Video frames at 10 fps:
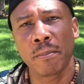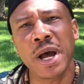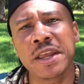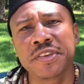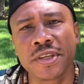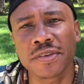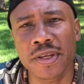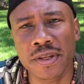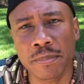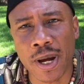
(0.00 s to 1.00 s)
Pisces
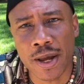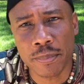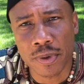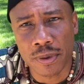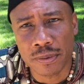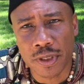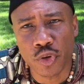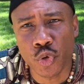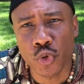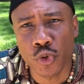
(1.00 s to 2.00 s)
in the Bible, the
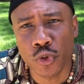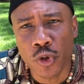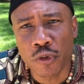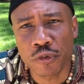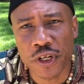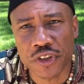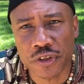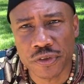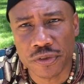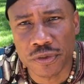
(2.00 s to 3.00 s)
two
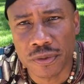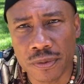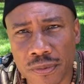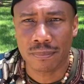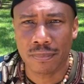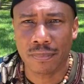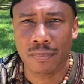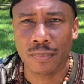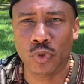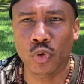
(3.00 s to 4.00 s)
fishes,
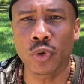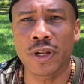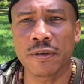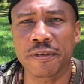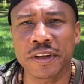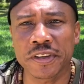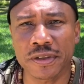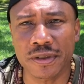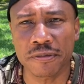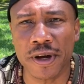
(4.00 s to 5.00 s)
two little
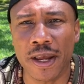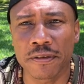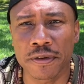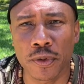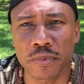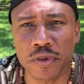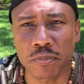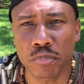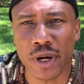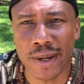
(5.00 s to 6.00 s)
fishes and 5 loaves
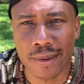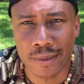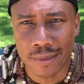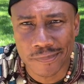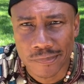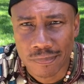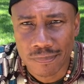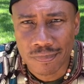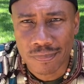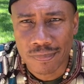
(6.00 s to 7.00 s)
of bread.
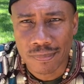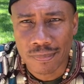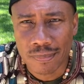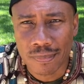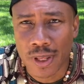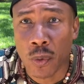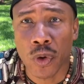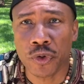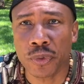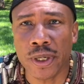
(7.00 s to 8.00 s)
They
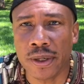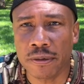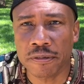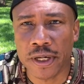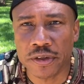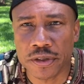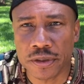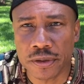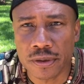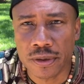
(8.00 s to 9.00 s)
weren't real
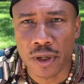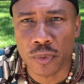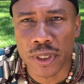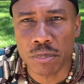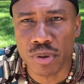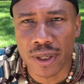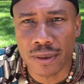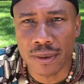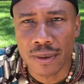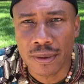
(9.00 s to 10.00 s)
fish and real
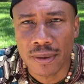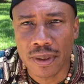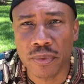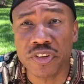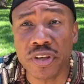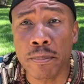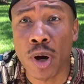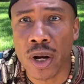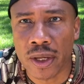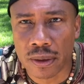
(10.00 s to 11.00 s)
bread. They were
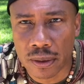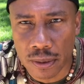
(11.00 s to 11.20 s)
symbolic.